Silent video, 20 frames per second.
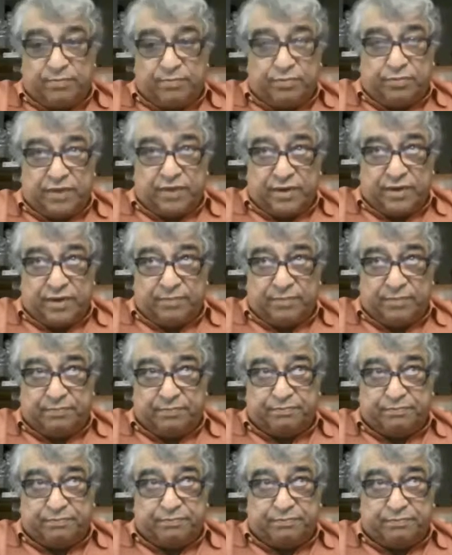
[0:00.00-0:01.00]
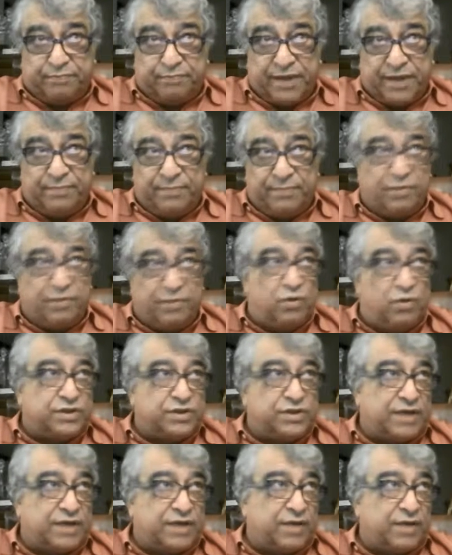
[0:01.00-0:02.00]
uh, paper one
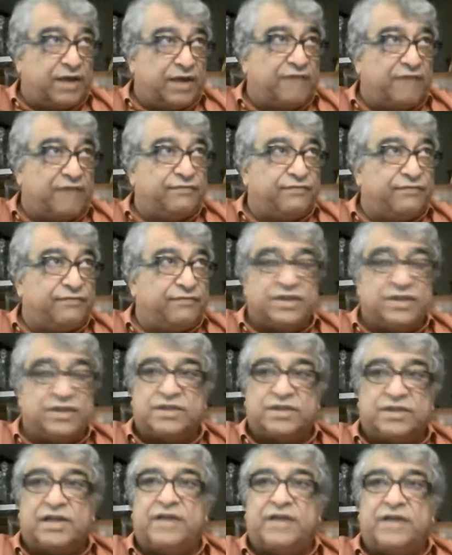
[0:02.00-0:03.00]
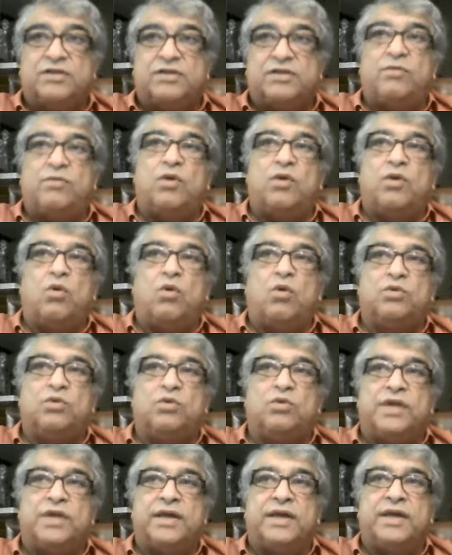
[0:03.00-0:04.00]
time. I, I, have these slides on my
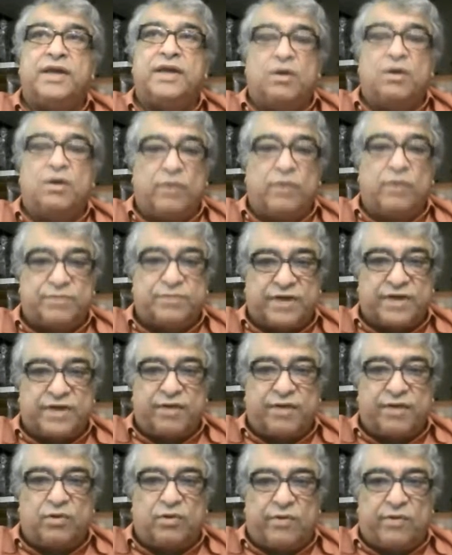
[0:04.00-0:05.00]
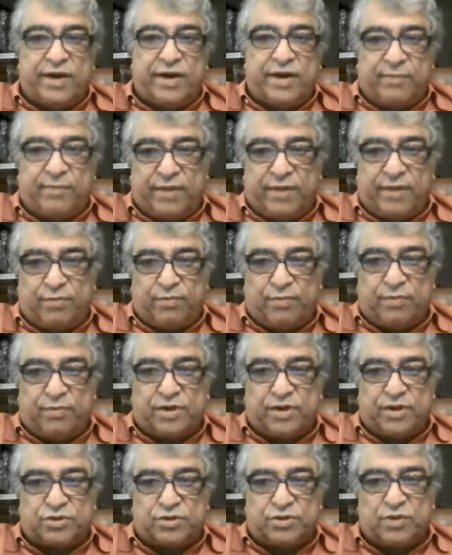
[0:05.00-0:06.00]
old uh, website. I'm going to write a paper
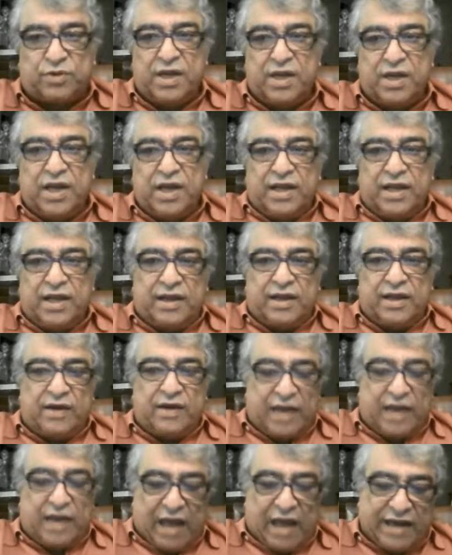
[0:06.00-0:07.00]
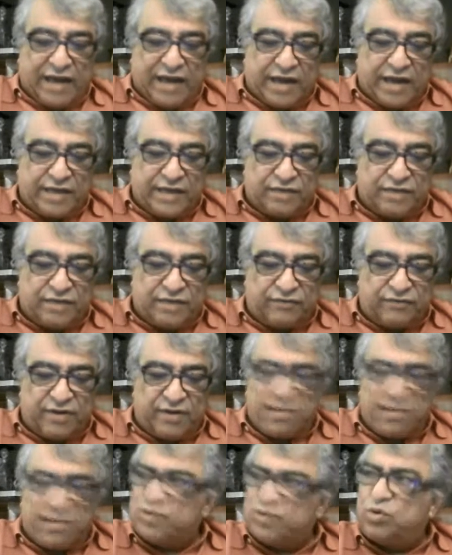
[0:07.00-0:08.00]
pretty soon. There, I identified
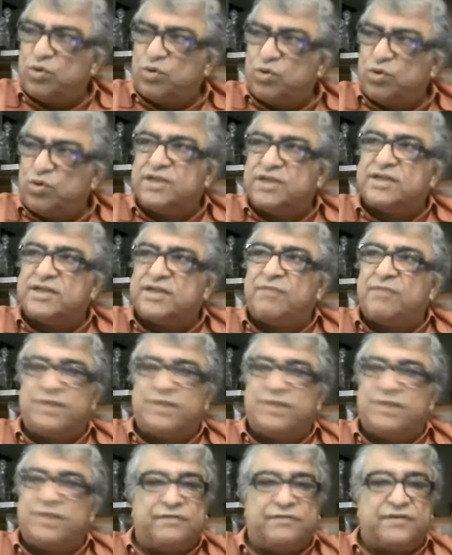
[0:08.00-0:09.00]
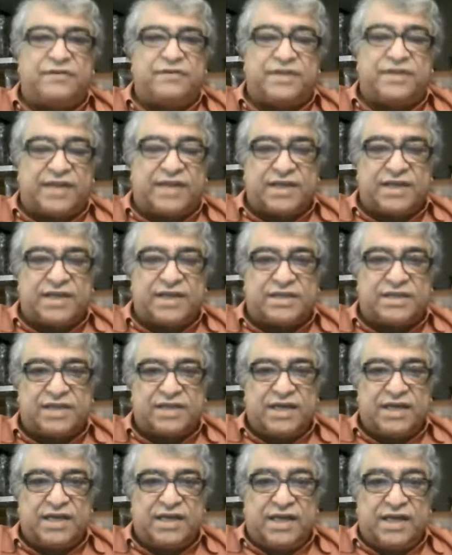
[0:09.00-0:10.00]
about twenty some different
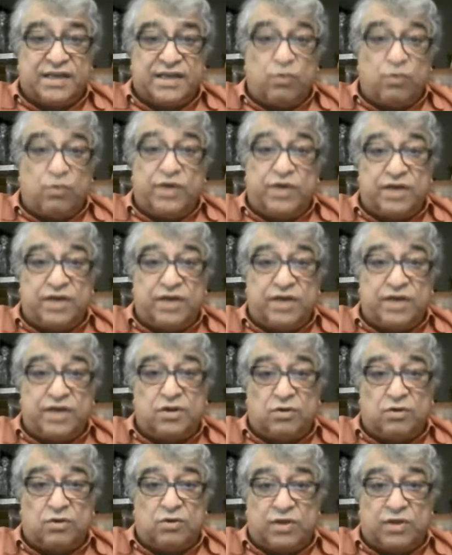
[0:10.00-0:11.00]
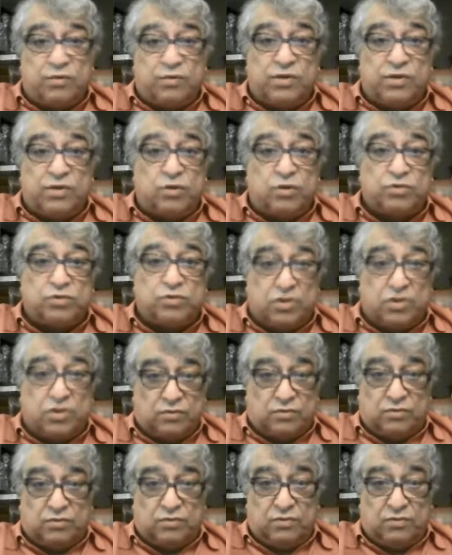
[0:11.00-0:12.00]
things that we can do that we don't do.
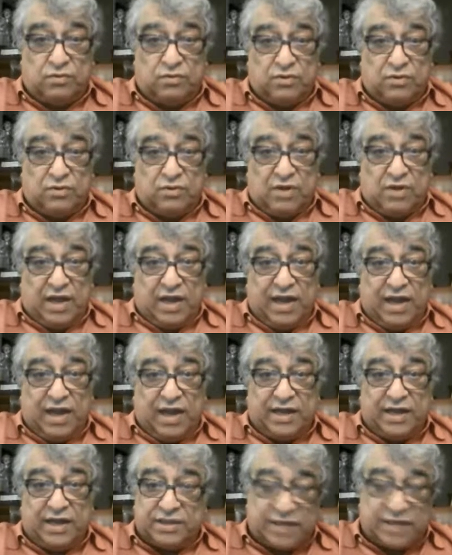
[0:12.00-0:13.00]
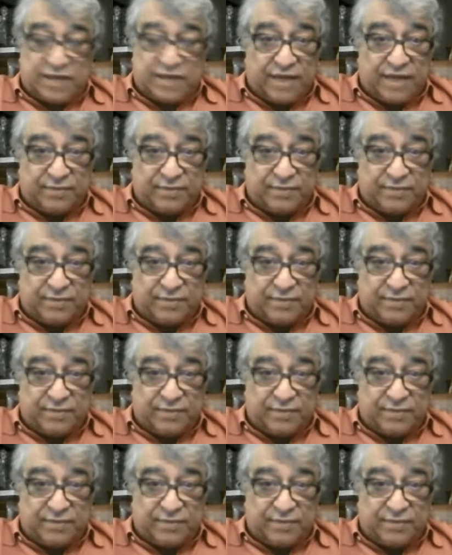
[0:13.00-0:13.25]
And like, give